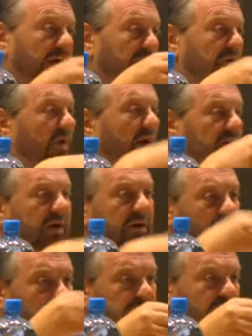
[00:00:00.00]

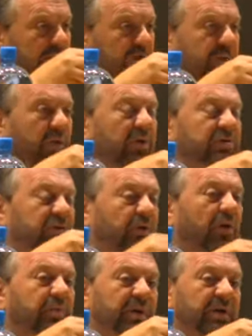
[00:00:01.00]
Paraguay also export
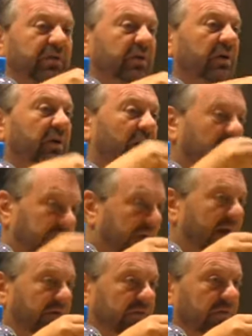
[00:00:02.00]
soybeans
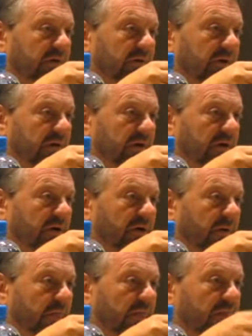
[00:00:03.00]
and gas.
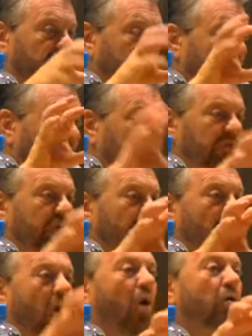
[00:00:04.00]
These
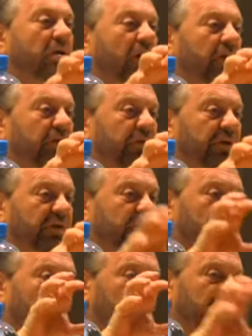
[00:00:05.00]
are all countries
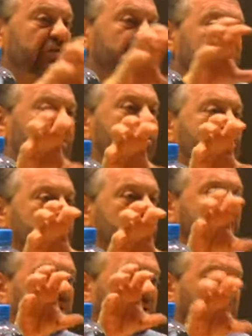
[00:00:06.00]
whose
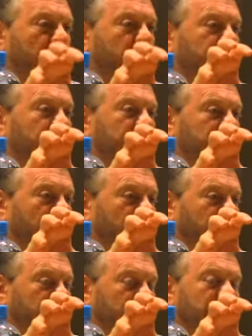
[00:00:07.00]
insertion in the global
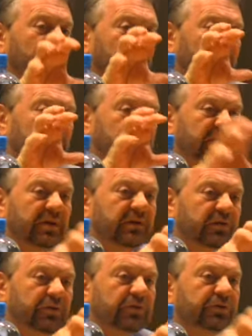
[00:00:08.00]
economy is
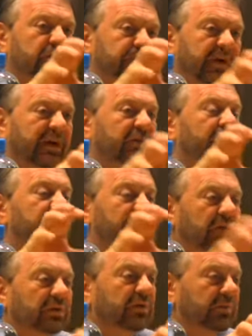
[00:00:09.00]

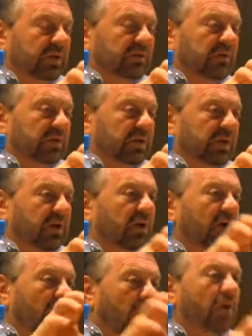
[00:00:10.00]
fundamentally
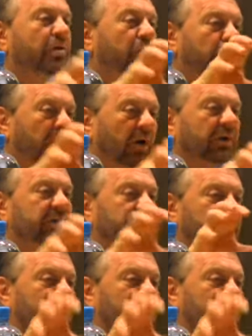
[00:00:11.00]
on commodity